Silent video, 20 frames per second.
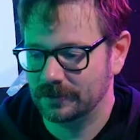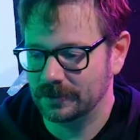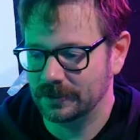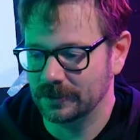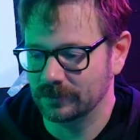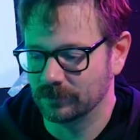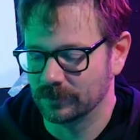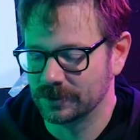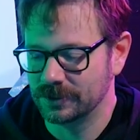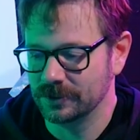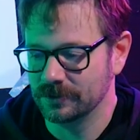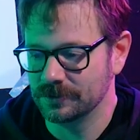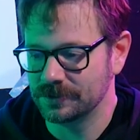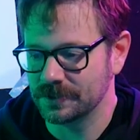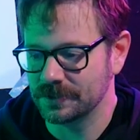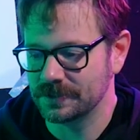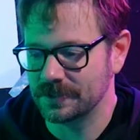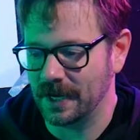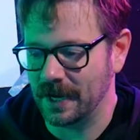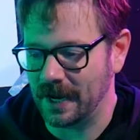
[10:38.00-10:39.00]
it
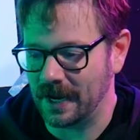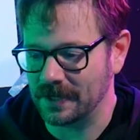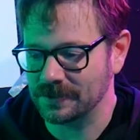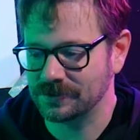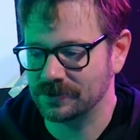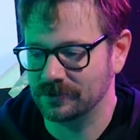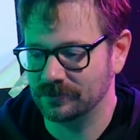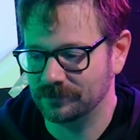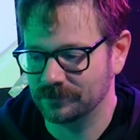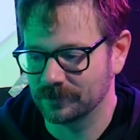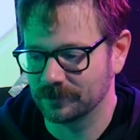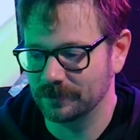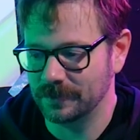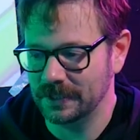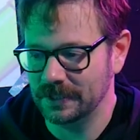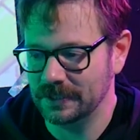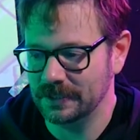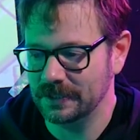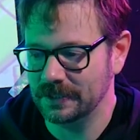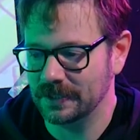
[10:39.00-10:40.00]
reduces the hassle for
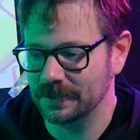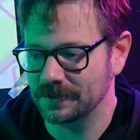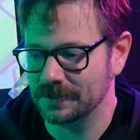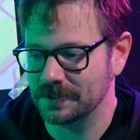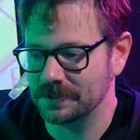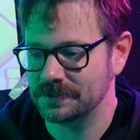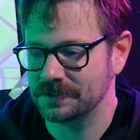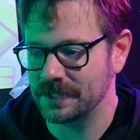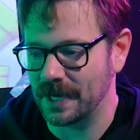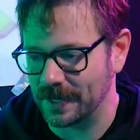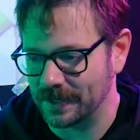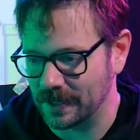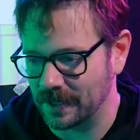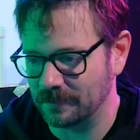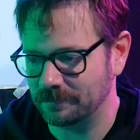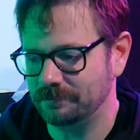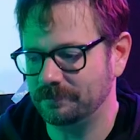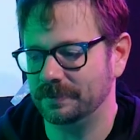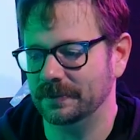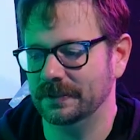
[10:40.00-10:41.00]
me and the
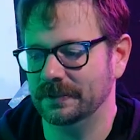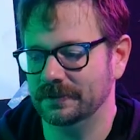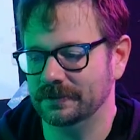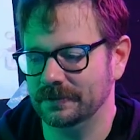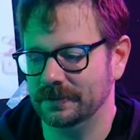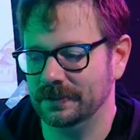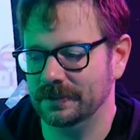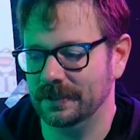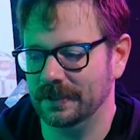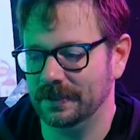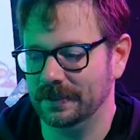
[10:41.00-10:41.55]
setup and